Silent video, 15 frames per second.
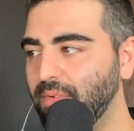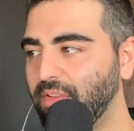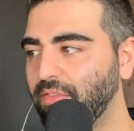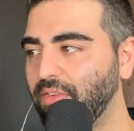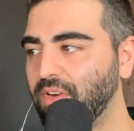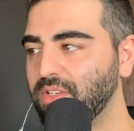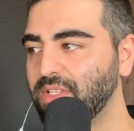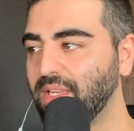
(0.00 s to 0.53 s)

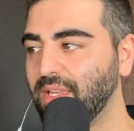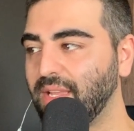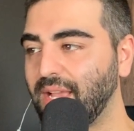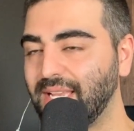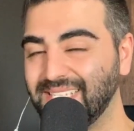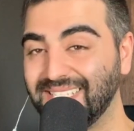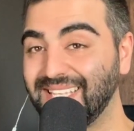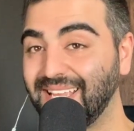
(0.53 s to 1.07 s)
As far as
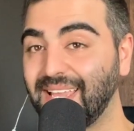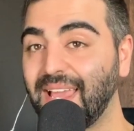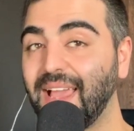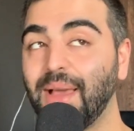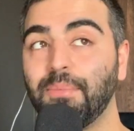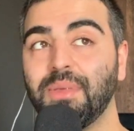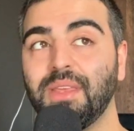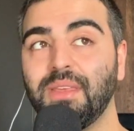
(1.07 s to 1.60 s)
like Isaac
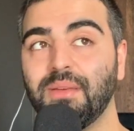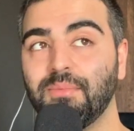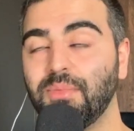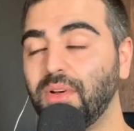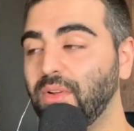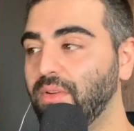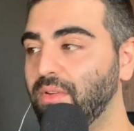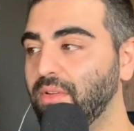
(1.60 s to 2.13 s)
Cappy,
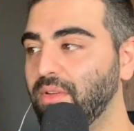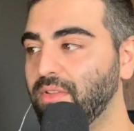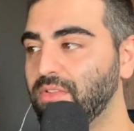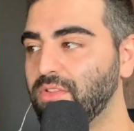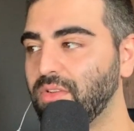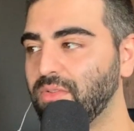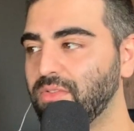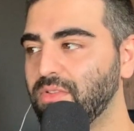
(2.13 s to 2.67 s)
but
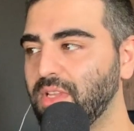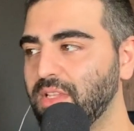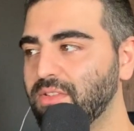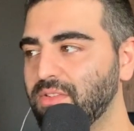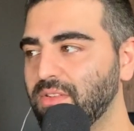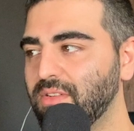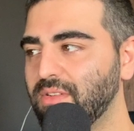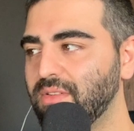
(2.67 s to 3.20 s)
it's so
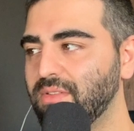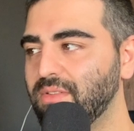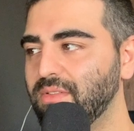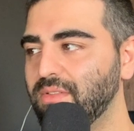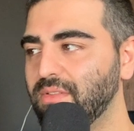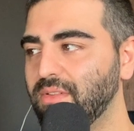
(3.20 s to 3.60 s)
censored,